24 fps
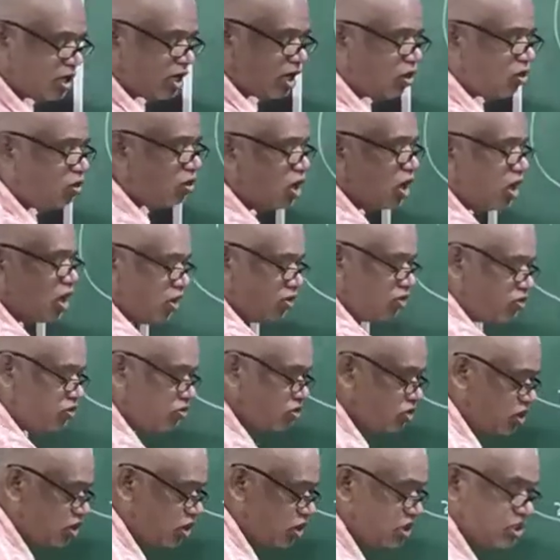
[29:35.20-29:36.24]
now
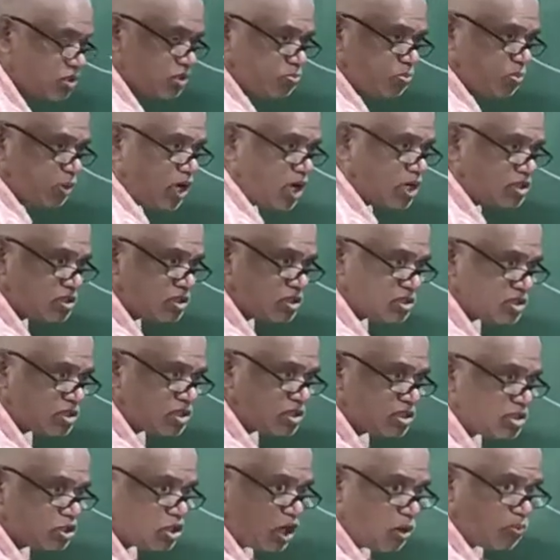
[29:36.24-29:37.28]
this process
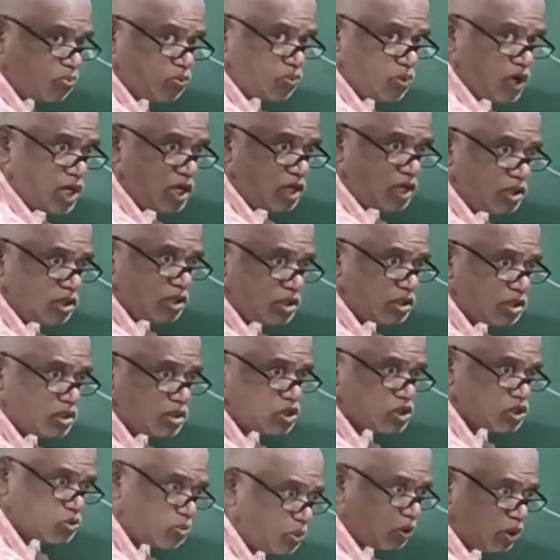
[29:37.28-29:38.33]
is stopped with
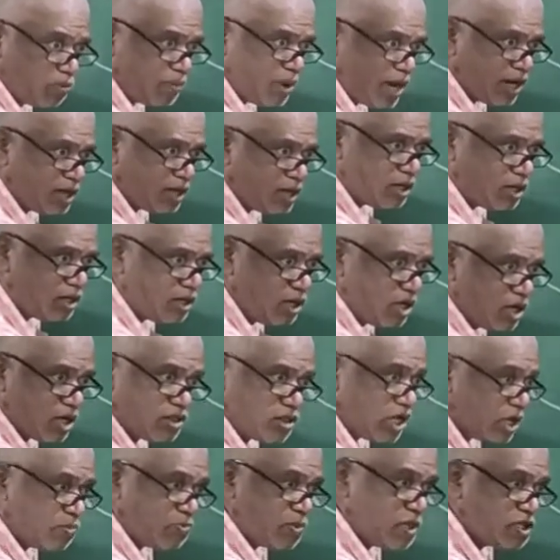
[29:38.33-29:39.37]
spermatid.
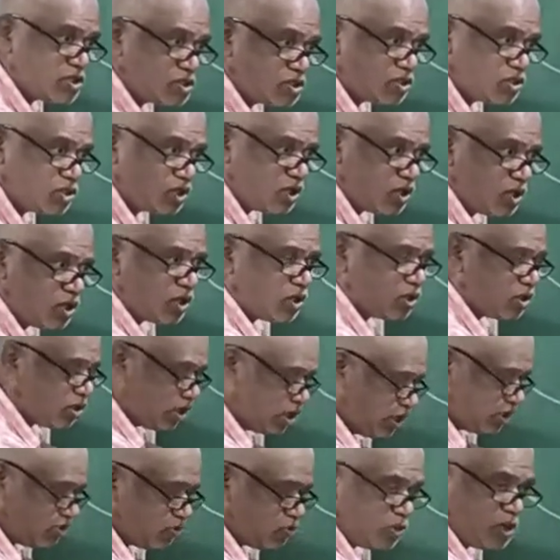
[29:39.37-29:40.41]
That means
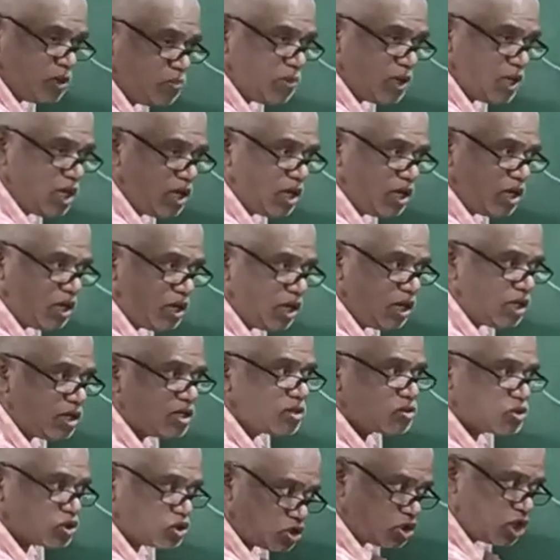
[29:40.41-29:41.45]
it will be
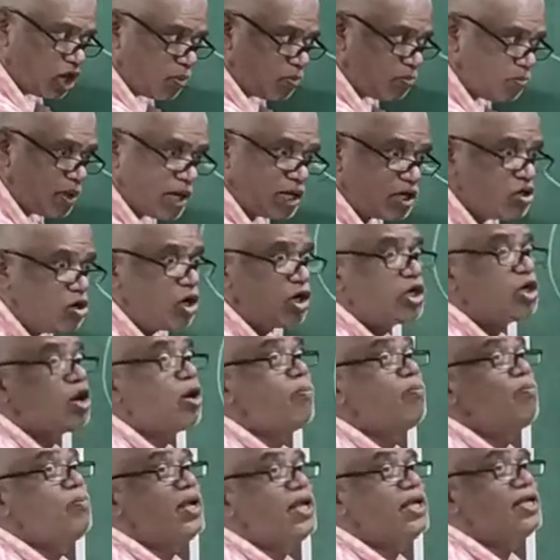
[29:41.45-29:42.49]
stopped but not
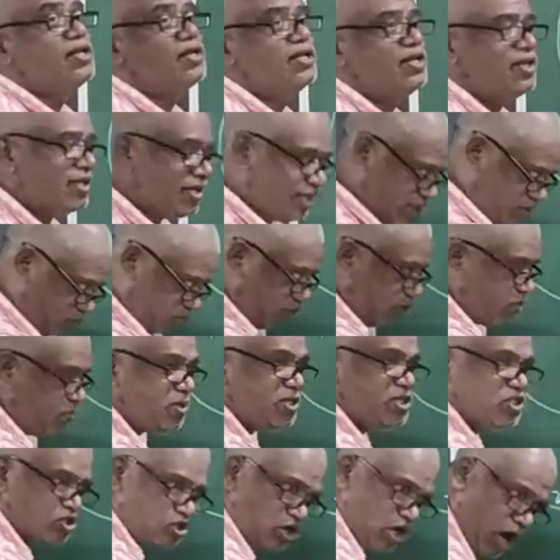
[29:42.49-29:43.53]
complete. It will be
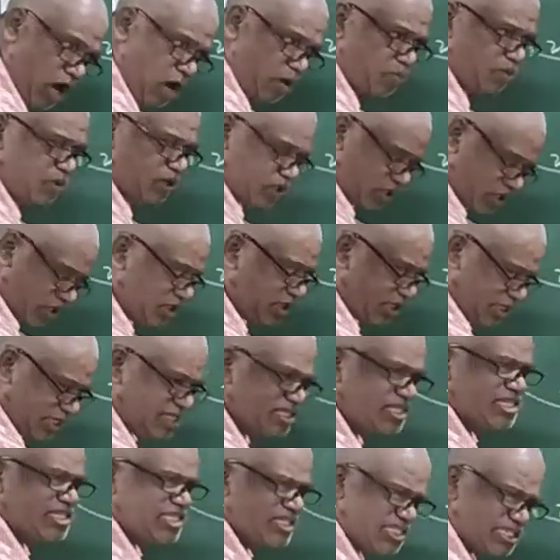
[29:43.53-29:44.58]
stopped. It is
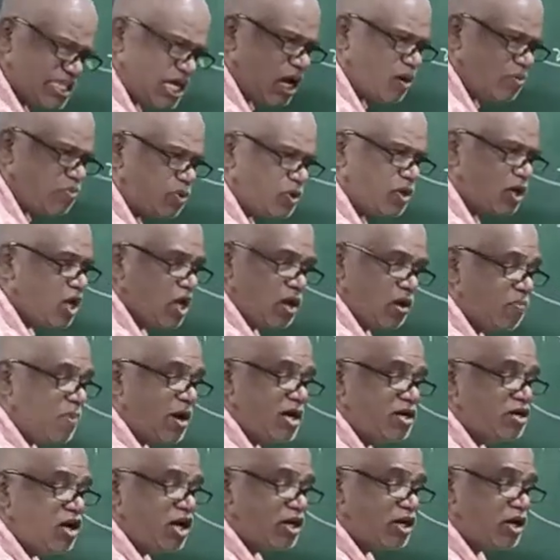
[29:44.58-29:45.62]
the stop
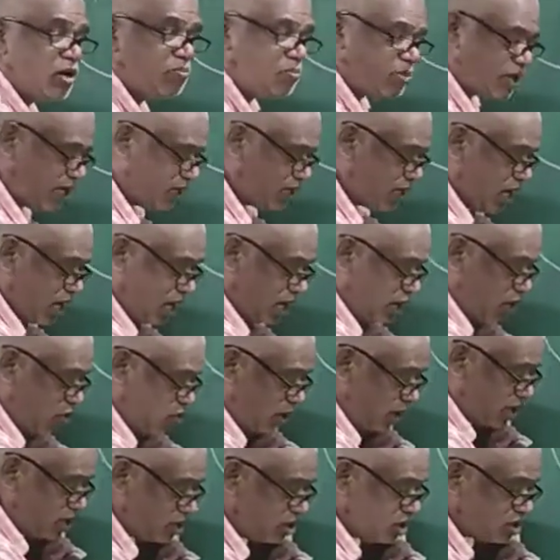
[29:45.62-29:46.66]
but not complete. Now
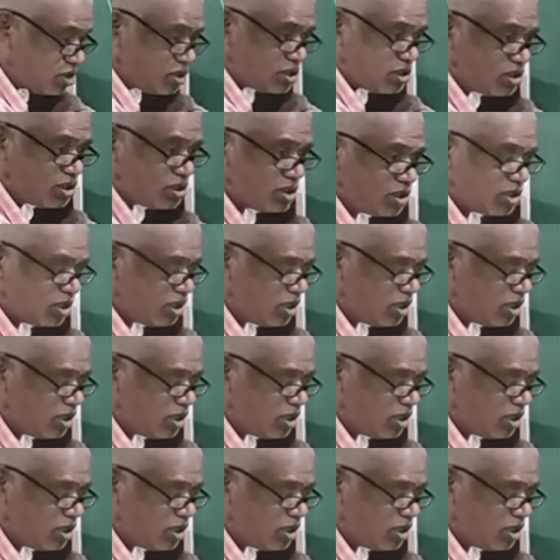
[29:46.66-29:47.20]
what is this?